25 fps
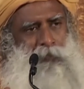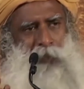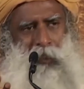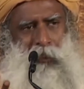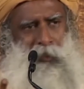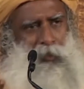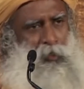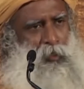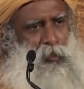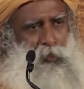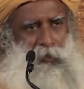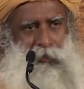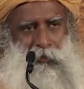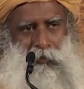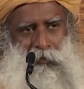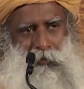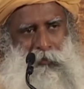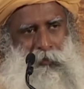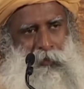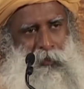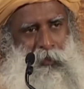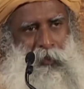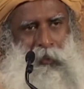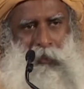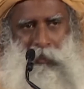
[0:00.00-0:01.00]
Nothing
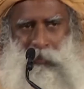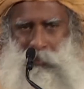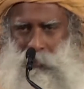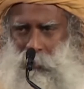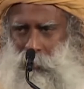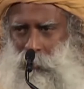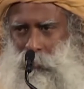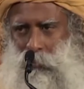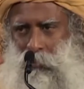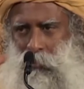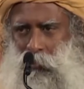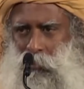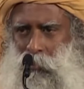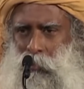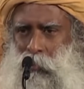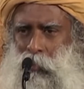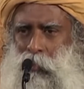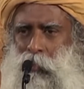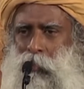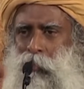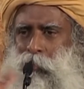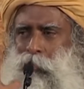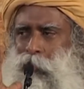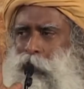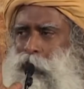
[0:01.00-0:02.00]
else. Just sit
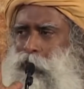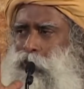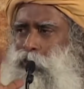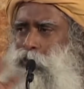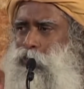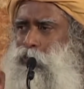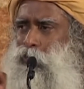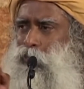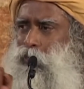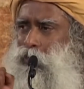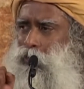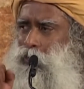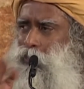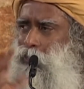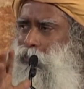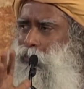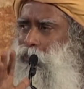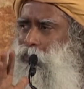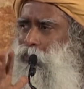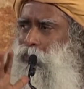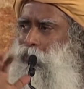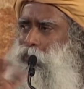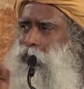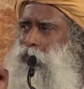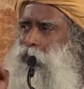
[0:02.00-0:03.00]
here and just do
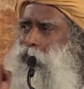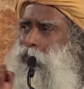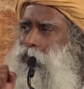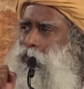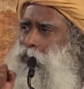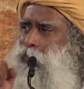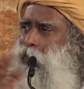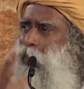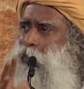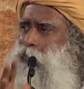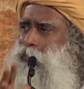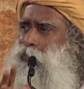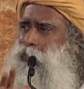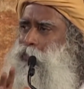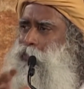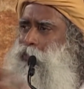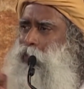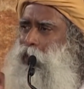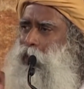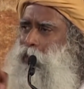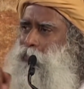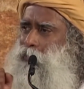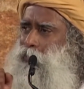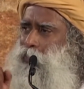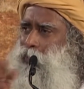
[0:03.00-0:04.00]
this 1,000
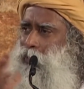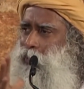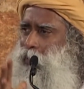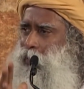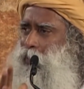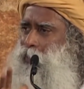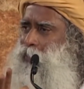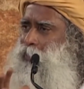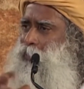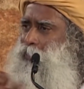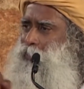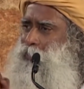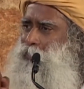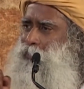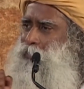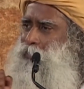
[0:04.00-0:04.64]
times a day.